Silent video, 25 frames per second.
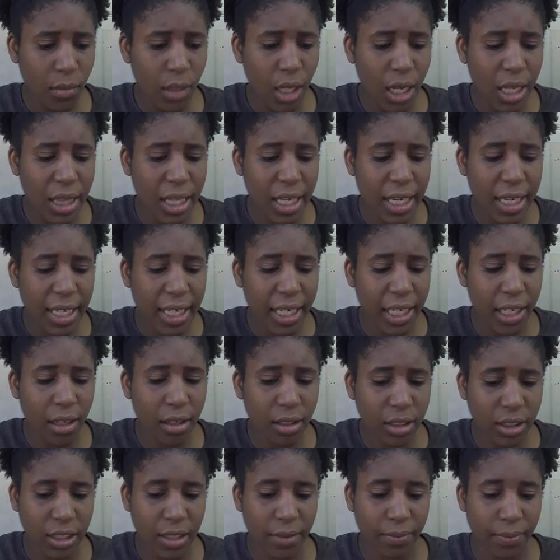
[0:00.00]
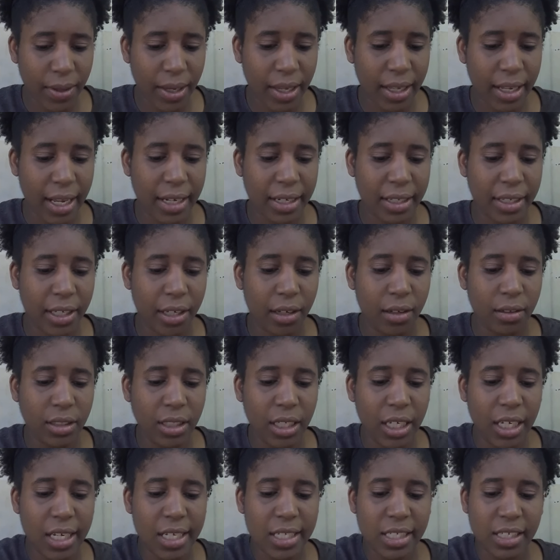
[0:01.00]
And the guilt of it, and guilt
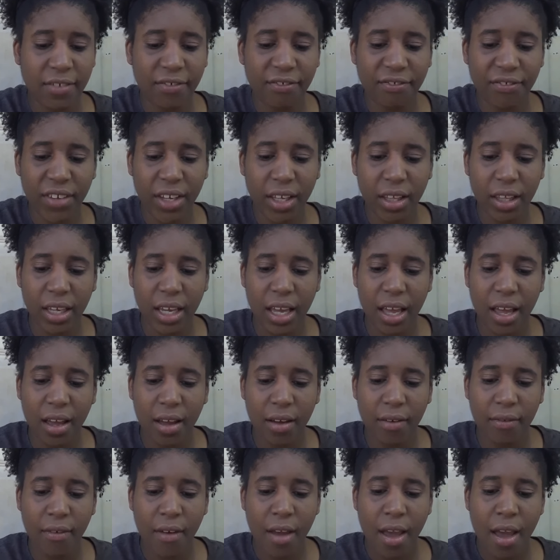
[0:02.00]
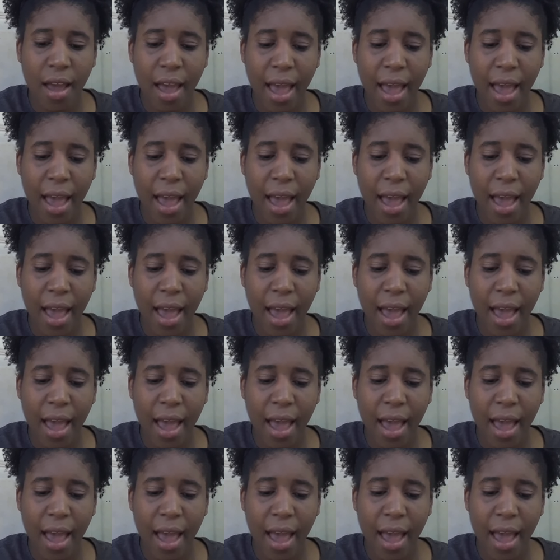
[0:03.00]
is a feeling of